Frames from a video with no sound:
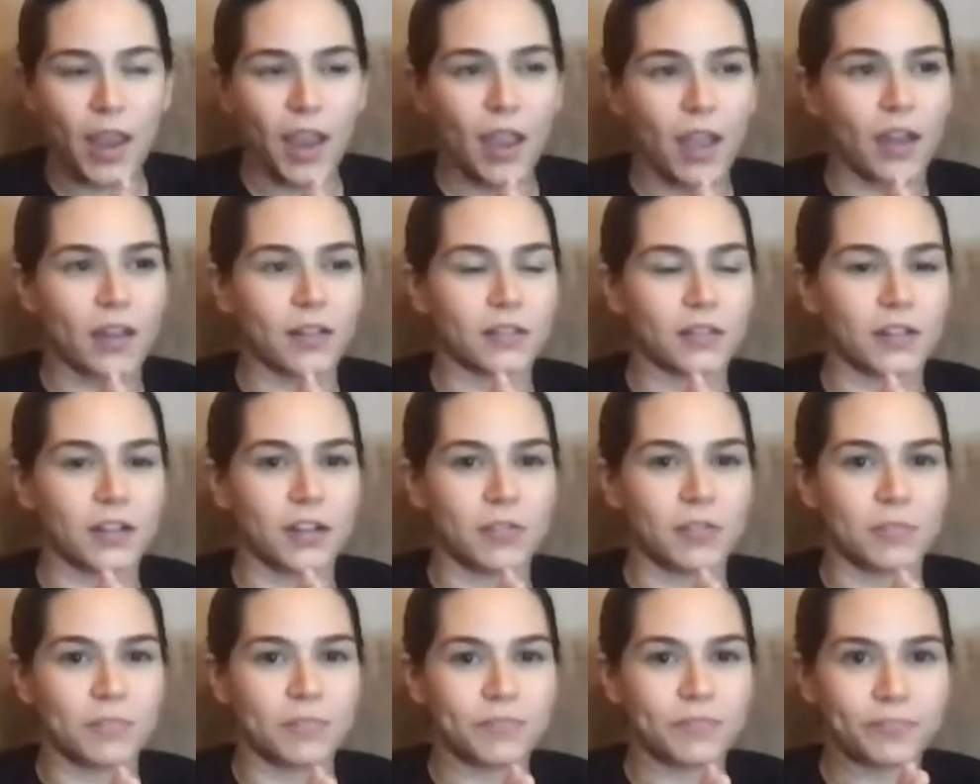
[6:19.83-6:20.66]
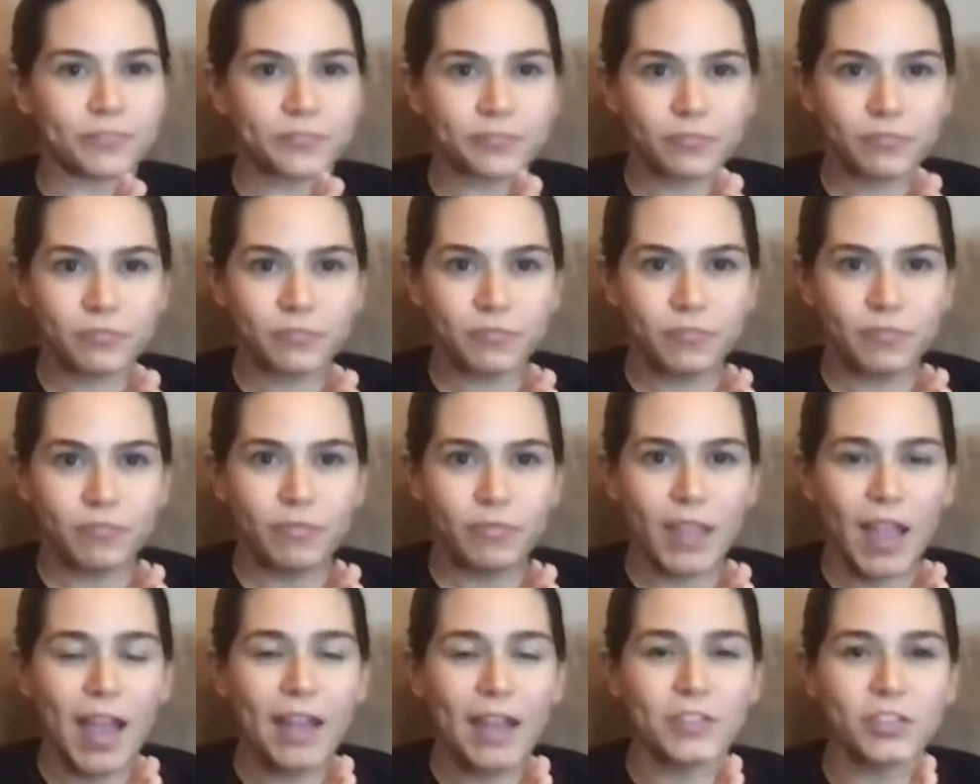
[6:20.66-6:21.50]
And, um,
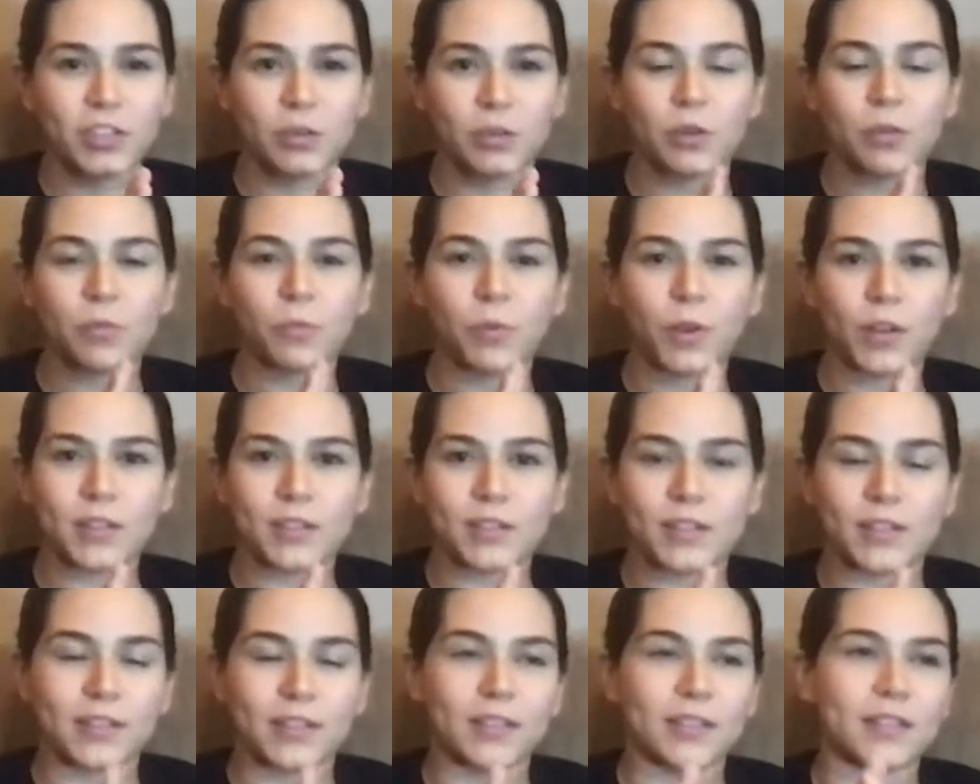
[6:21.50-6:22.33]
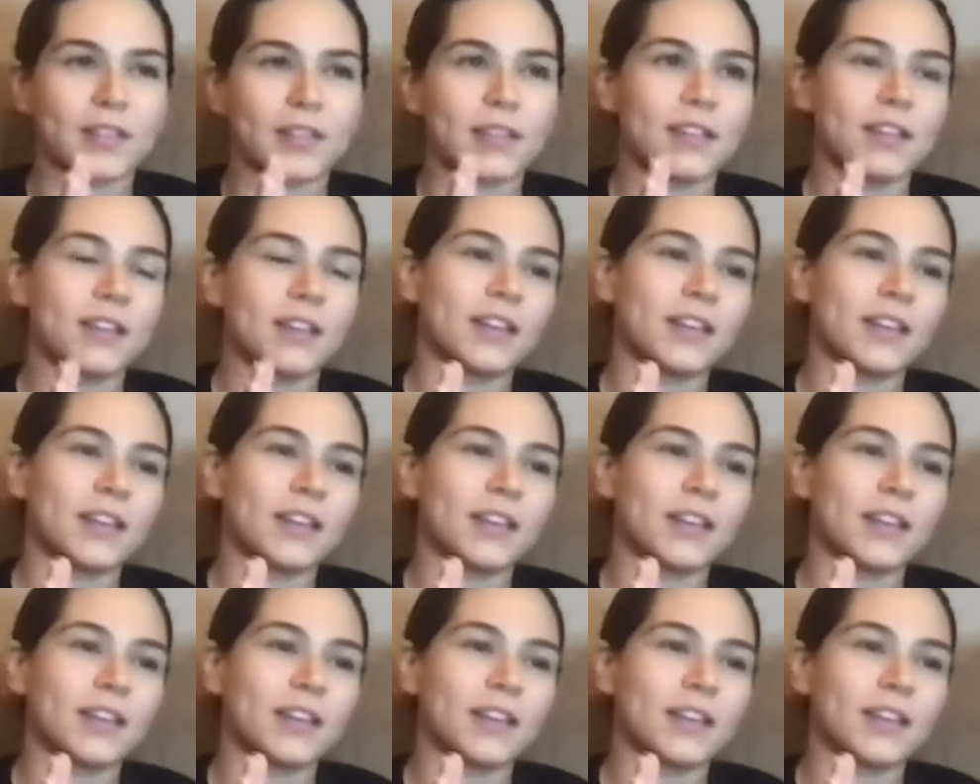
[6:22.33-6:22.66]
and so it wasn't